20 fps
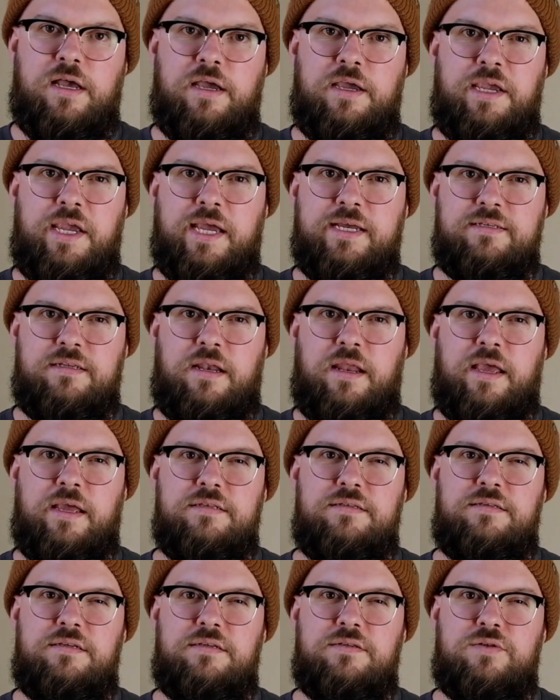He has an
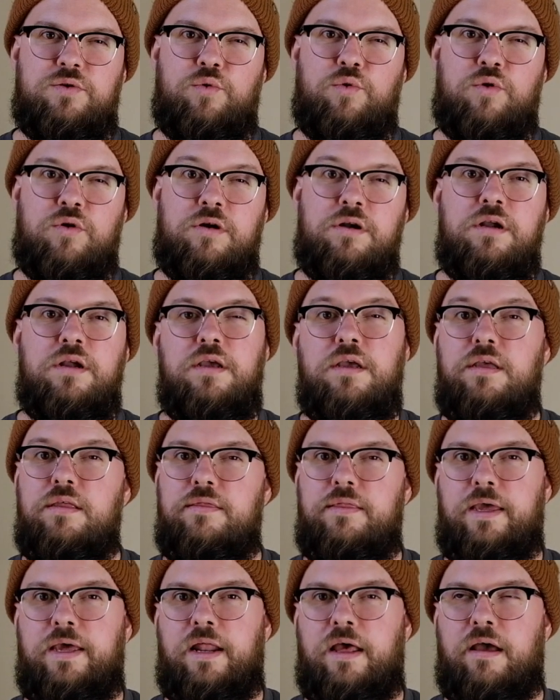Etsy store
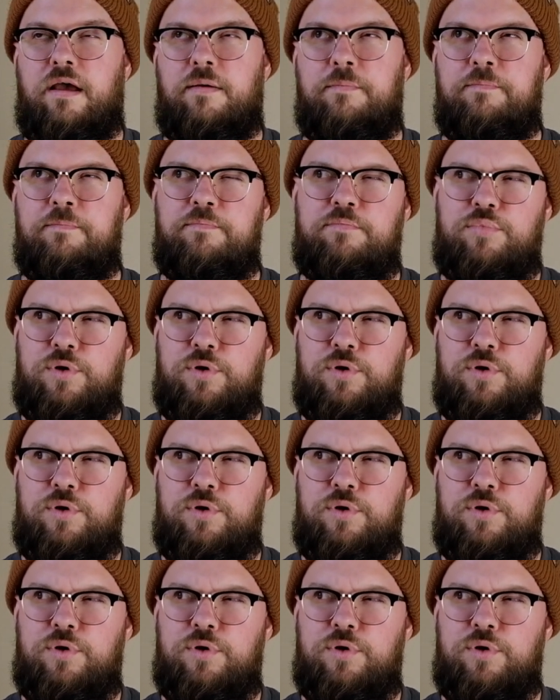that I'm